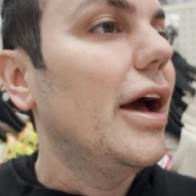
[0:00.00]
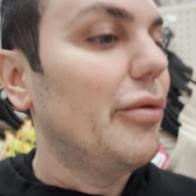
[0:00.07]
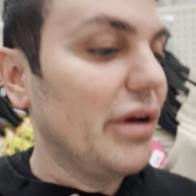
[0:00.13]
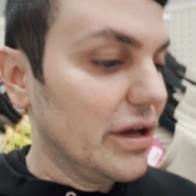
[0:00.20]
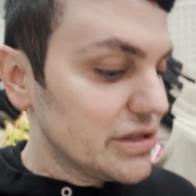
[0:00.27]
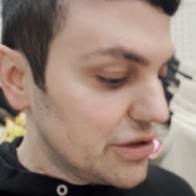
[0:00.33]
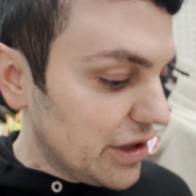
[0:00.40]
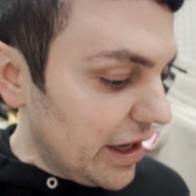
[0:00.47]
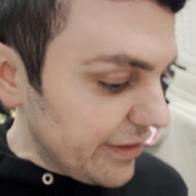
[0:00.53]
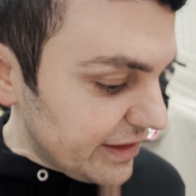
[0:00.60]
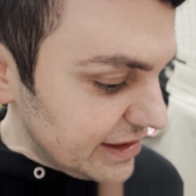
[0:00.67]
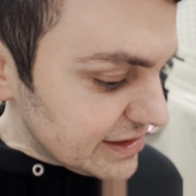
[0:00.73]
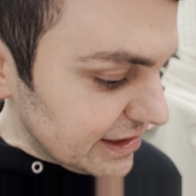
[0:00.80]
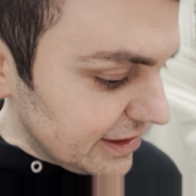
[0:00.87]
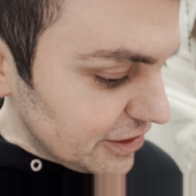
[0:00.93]
We also got
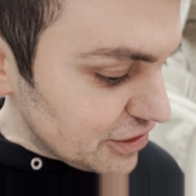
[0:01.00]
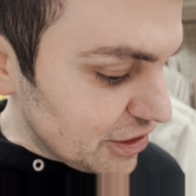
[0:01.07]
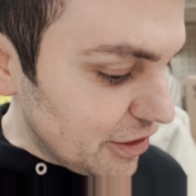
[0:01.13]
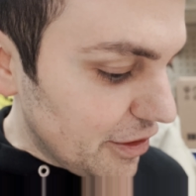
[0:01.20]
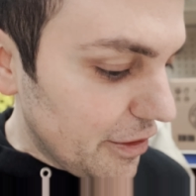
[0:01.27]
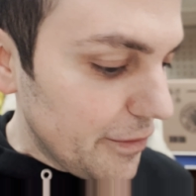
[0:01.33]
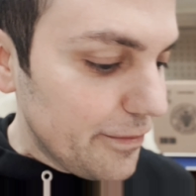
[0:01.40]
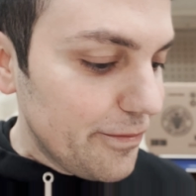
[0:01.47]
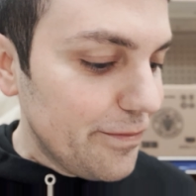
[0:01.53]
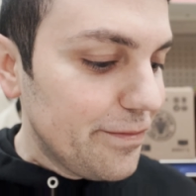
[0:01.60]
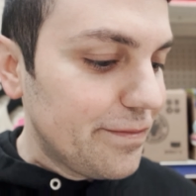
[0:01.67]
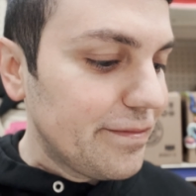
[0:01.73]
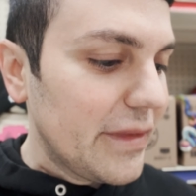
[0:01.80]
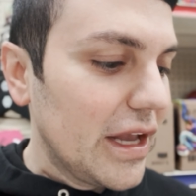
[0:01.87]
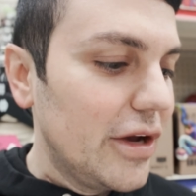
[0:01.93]
this additional,
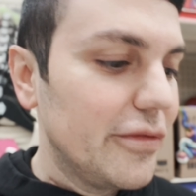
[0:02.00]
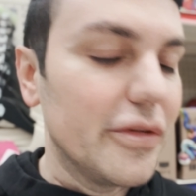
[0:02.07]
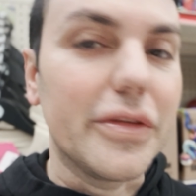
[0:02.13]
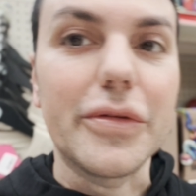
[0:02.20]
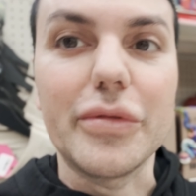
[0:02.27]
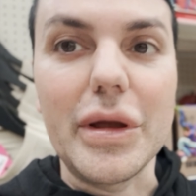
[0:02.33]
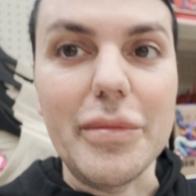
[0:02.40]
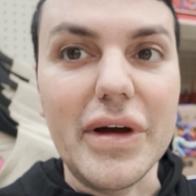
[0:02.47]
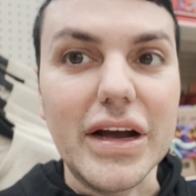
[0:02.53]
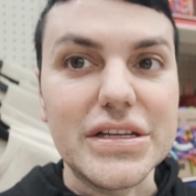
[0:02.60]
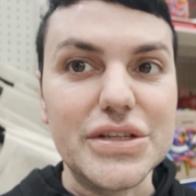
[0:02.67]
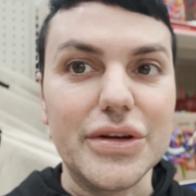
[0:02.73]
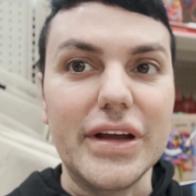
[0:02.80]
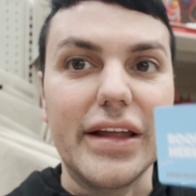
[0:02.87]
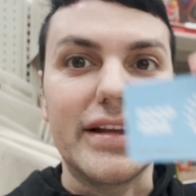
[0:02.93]
for $3
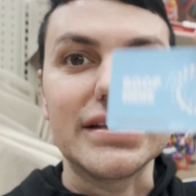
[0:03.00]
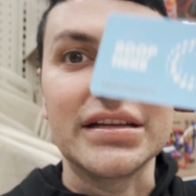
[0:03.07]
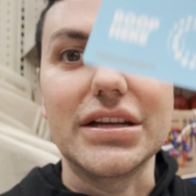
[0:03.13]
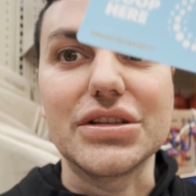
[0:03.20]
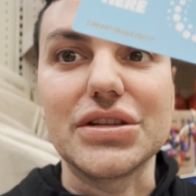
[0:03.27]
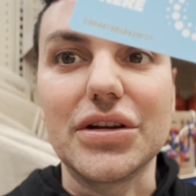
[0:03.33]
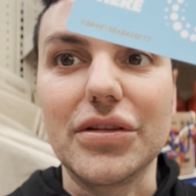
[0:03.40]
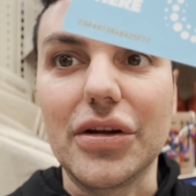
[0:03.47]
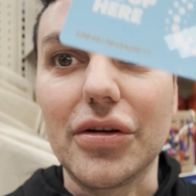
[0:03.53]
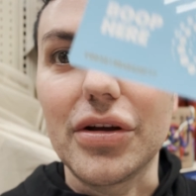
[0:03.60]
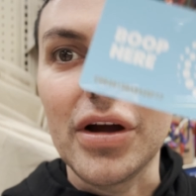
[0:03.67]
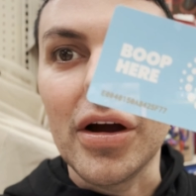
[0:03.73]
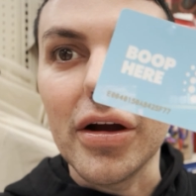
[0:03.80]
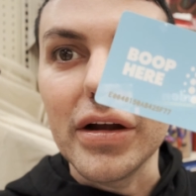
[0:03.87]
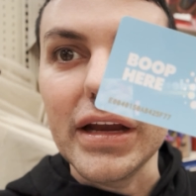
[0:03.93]
you can get this additional little
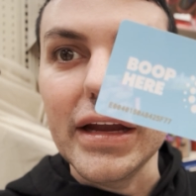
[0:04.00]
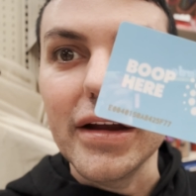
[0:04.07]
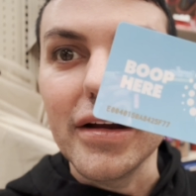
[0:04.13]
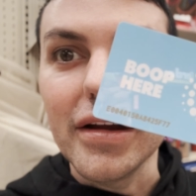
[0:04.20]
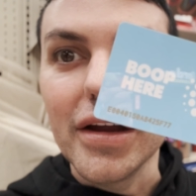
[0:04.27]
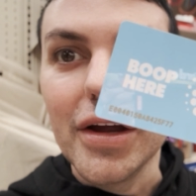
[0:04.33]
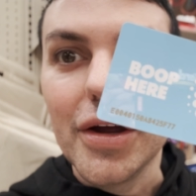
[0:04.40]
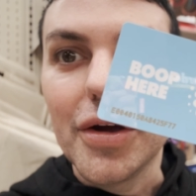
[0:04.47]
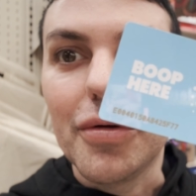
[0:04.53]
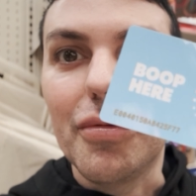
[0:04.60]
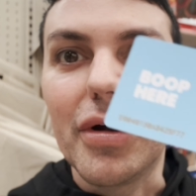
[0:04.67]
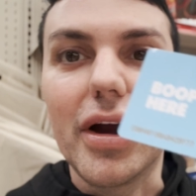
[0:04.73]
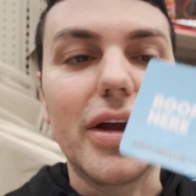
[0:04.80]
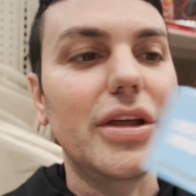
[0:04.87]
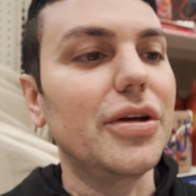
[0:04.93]
card here,
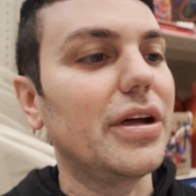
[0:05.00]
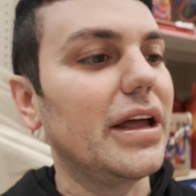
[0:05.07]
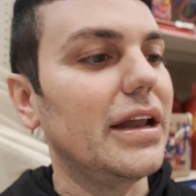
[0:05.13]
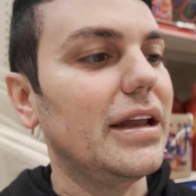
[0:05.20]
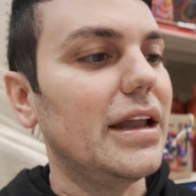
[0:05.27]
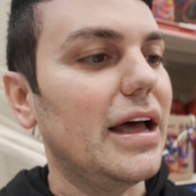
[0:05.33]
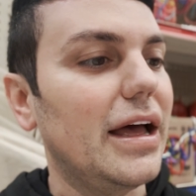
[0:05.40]
where you can